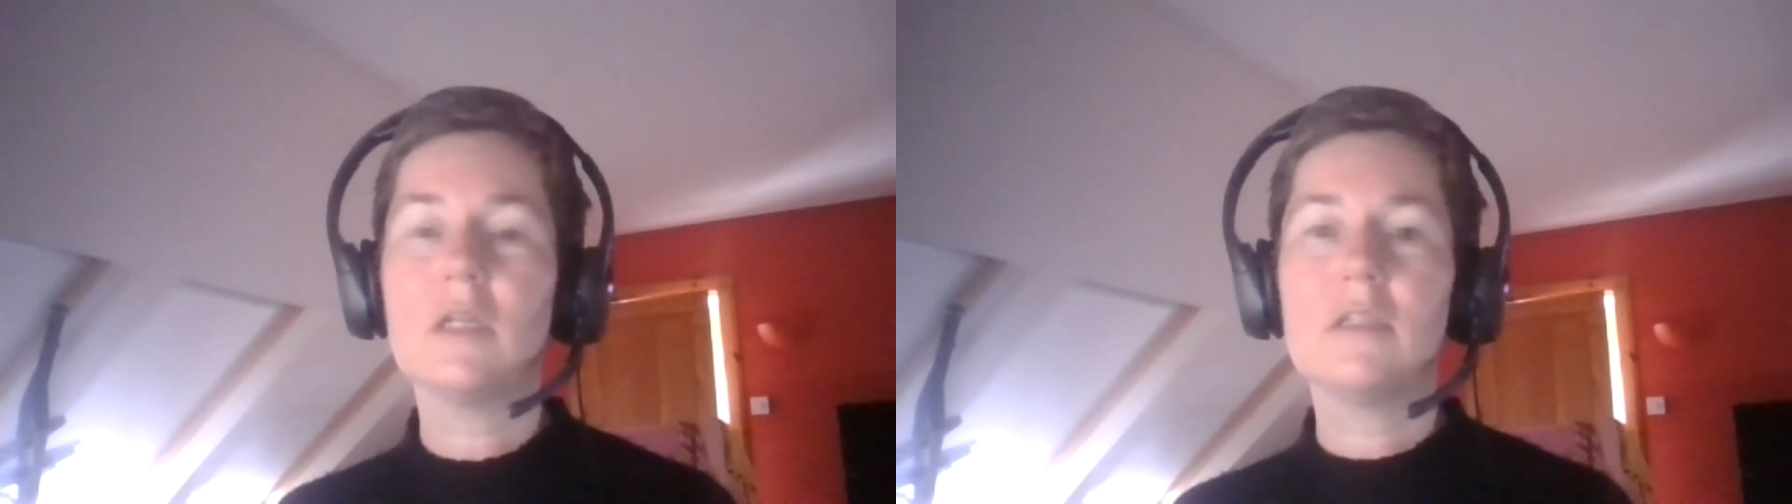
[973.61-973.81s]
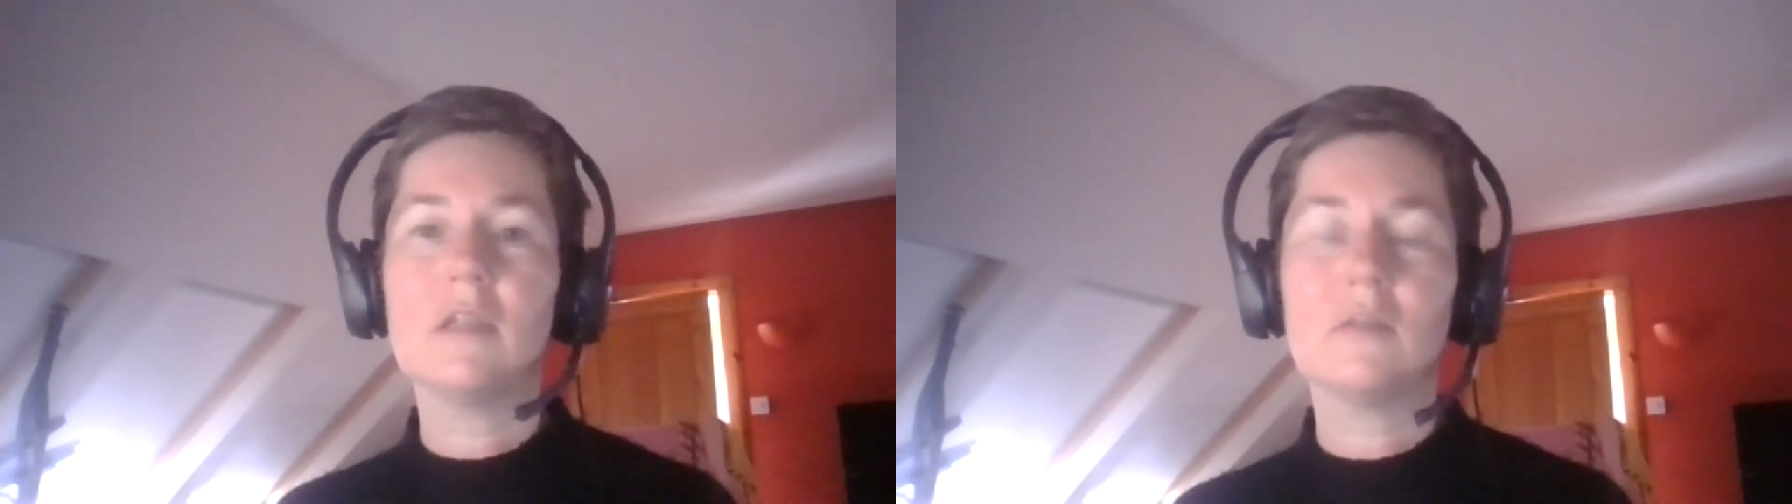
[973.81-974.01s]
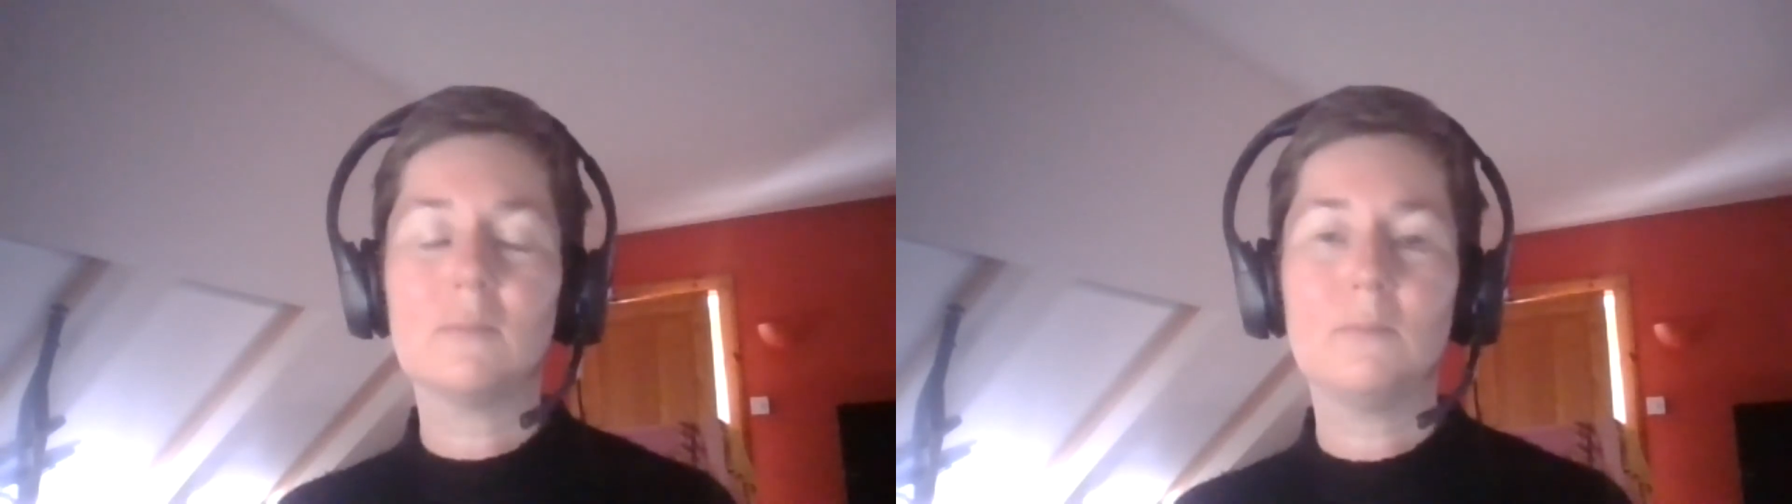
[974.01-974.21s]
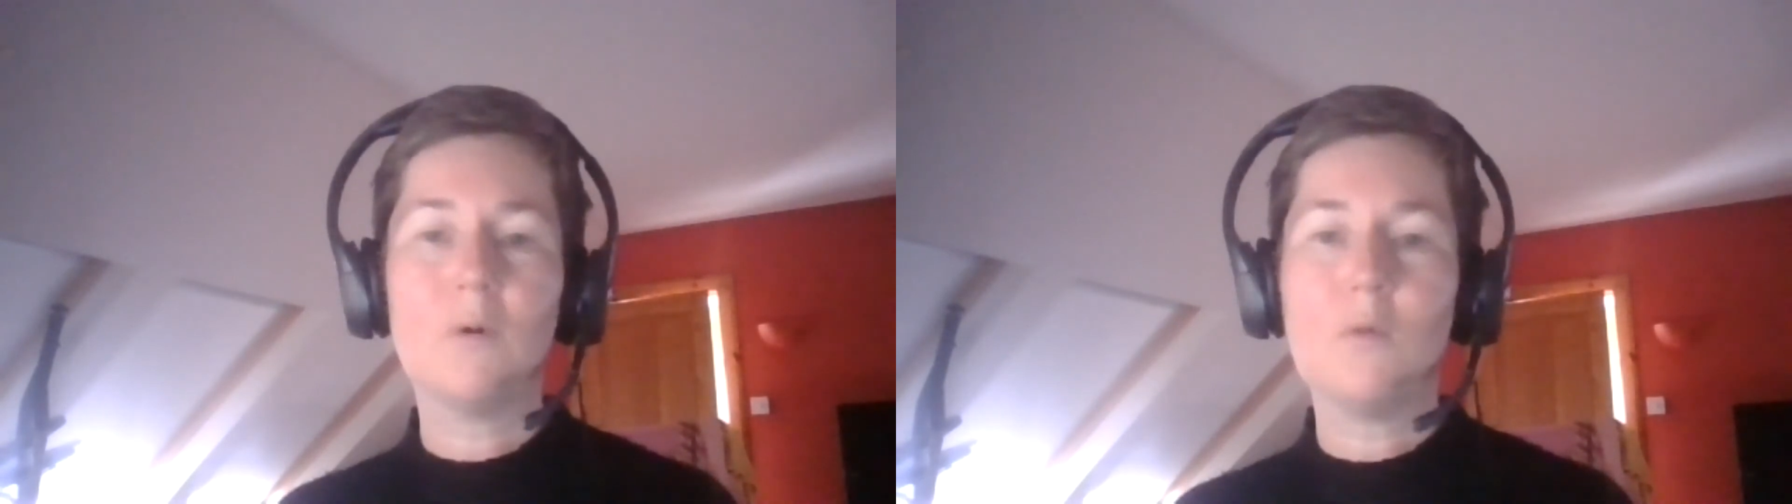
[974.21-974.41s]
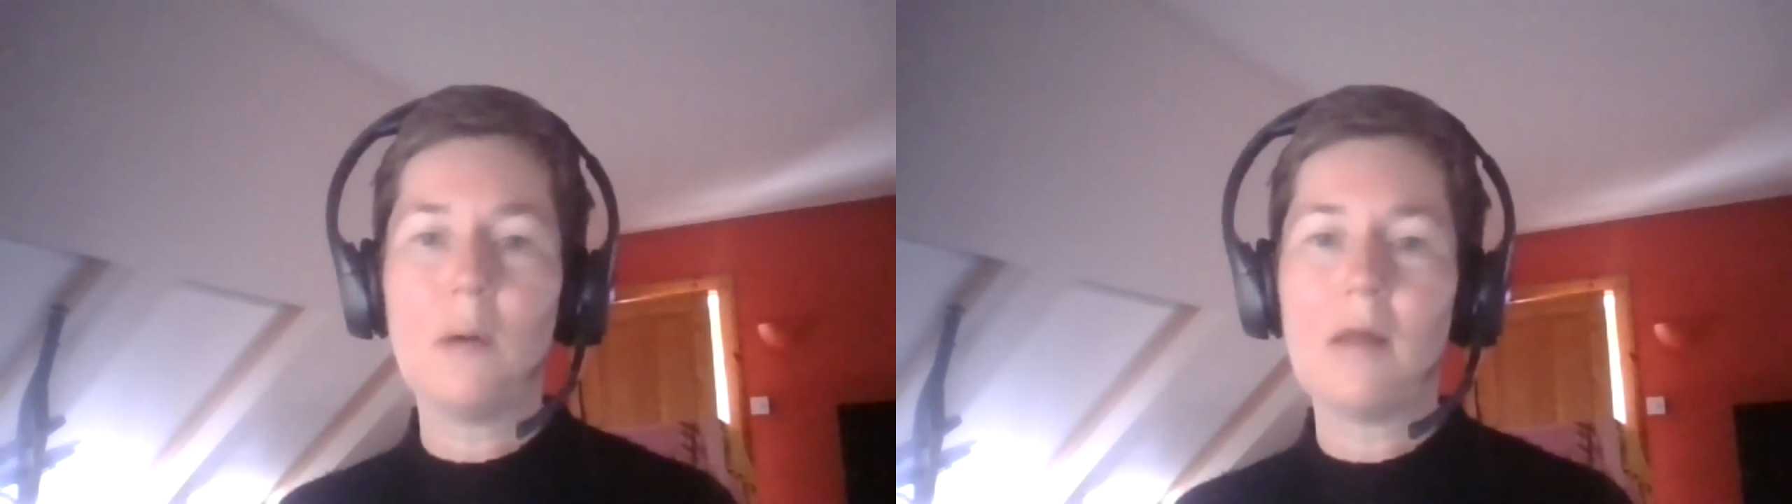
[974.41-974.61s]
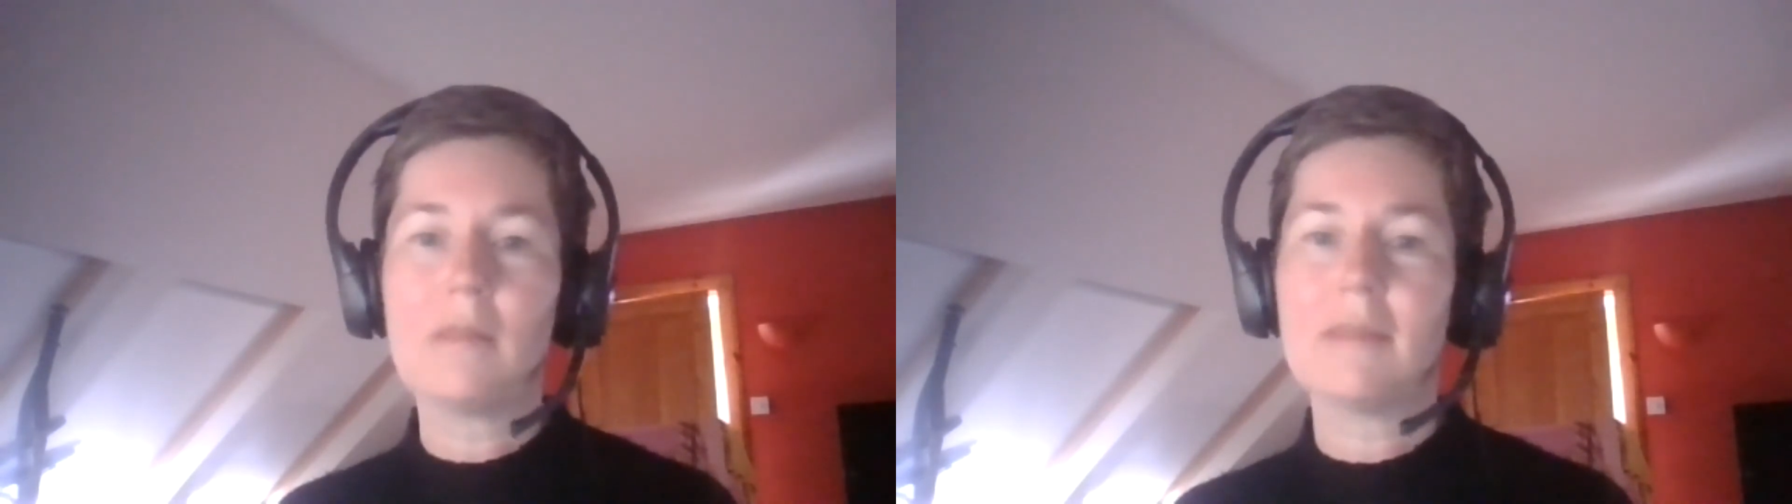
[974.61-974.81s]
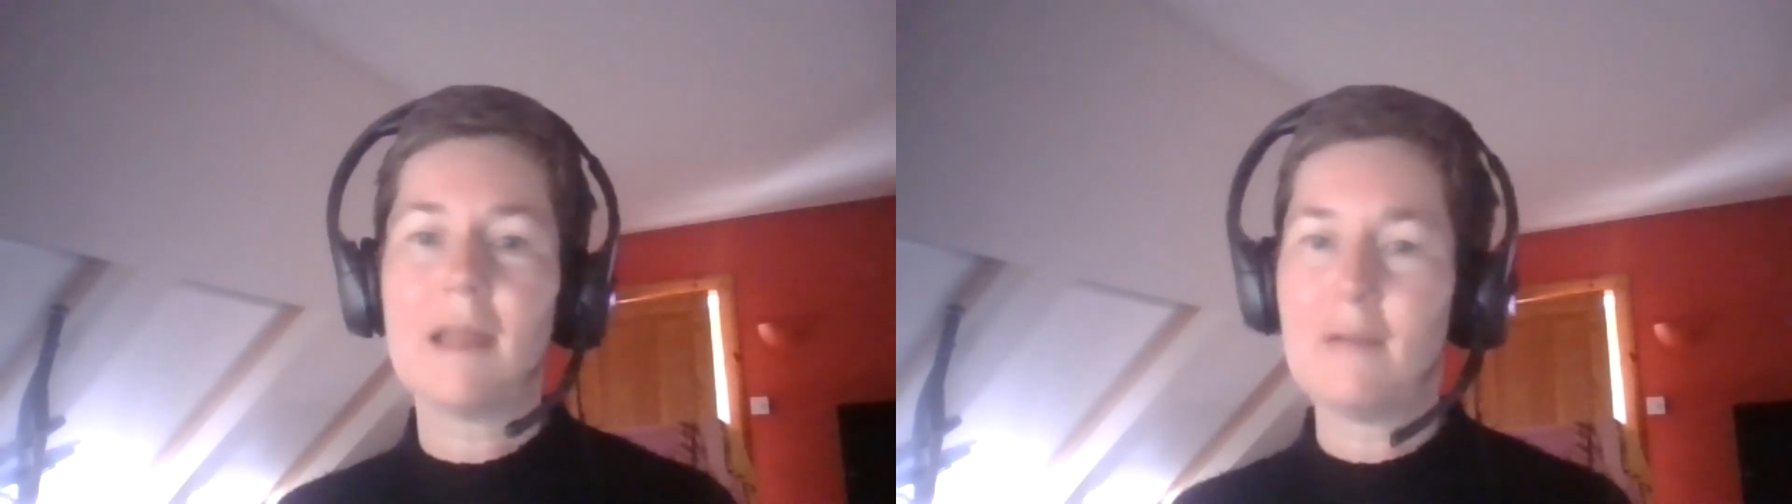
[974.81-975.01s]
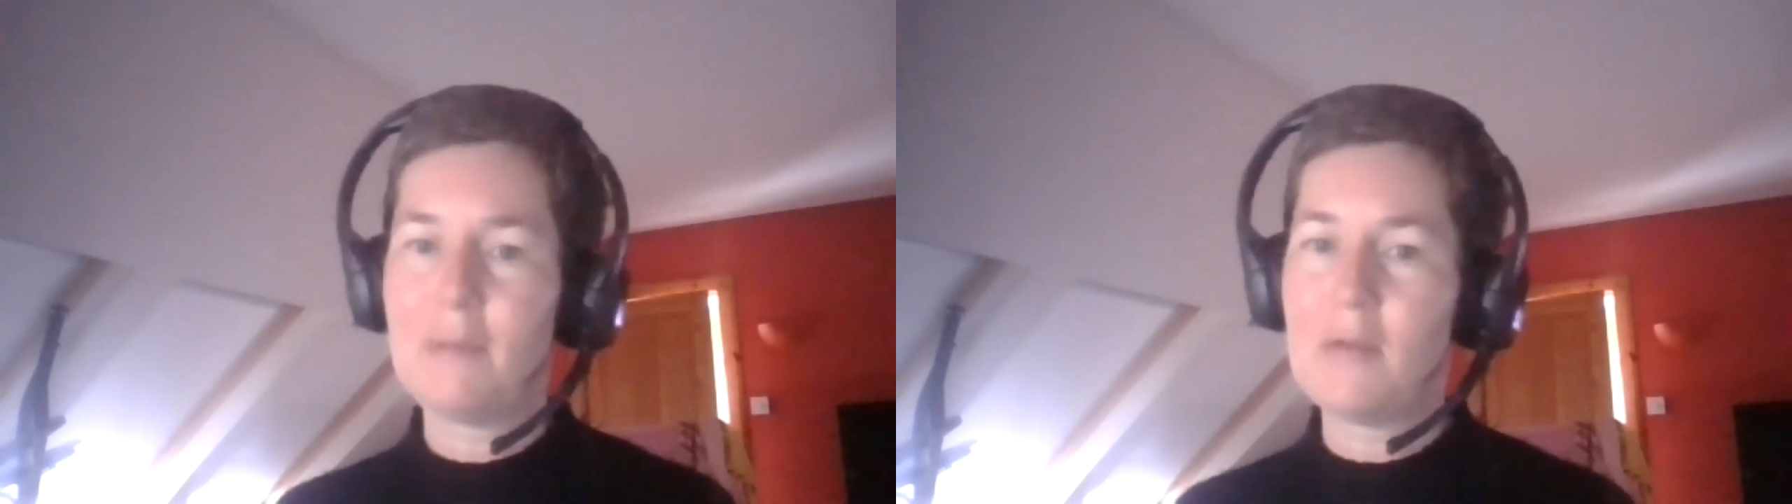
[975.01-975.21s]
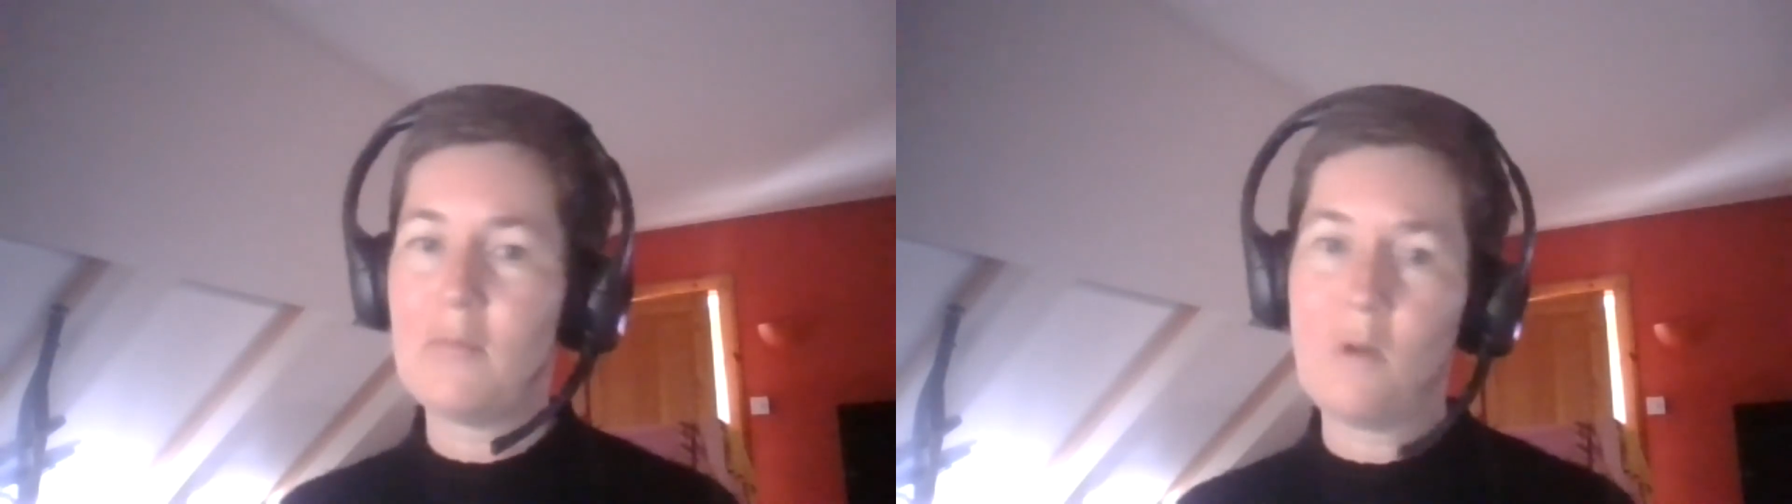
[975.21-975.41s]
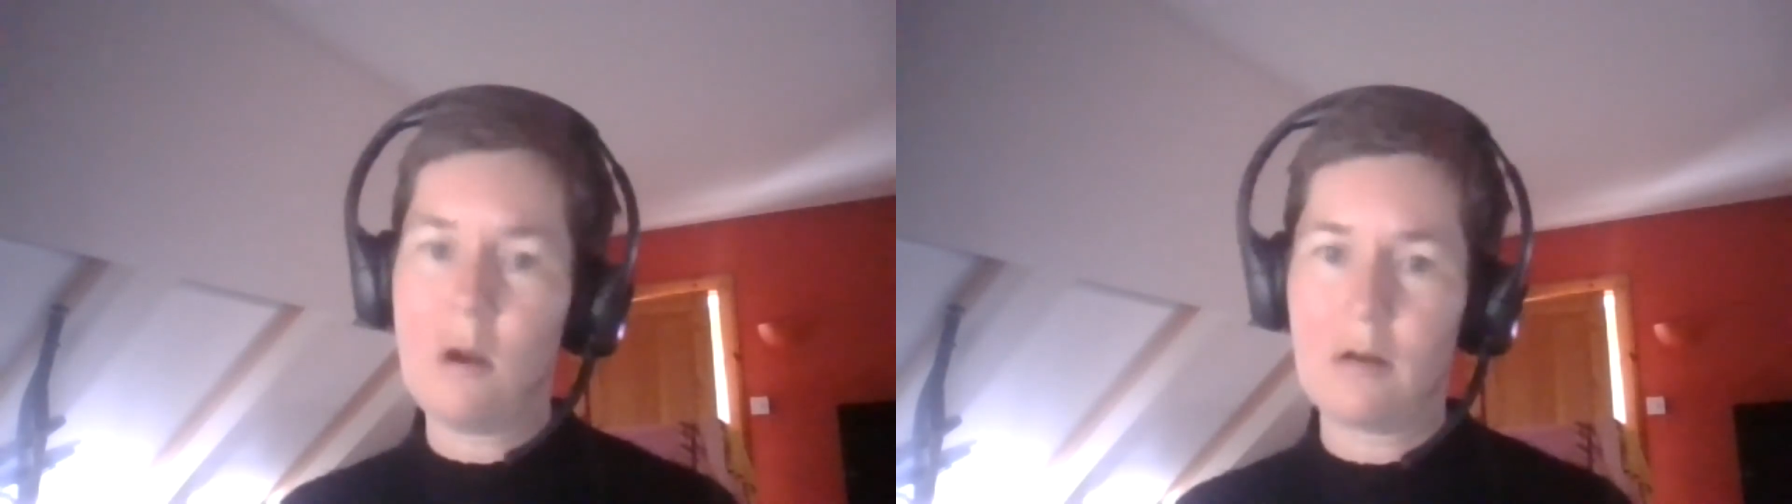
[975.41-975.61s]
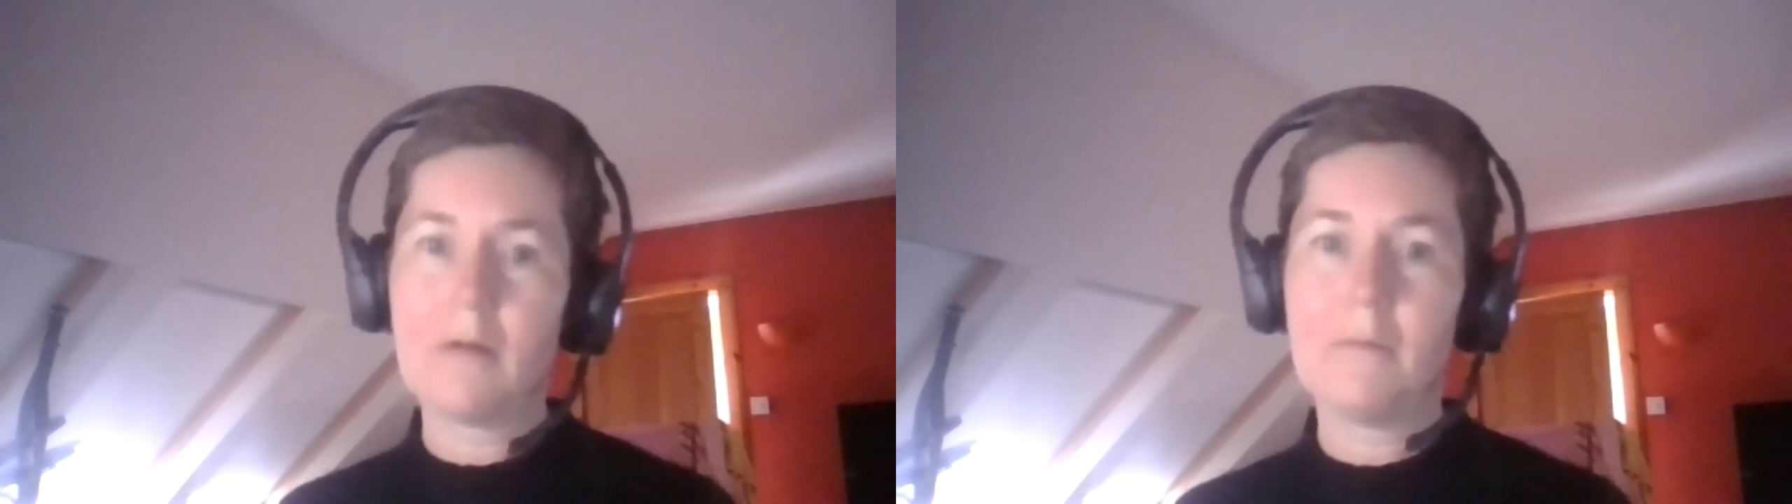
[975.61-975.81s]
does Bobath therapy work?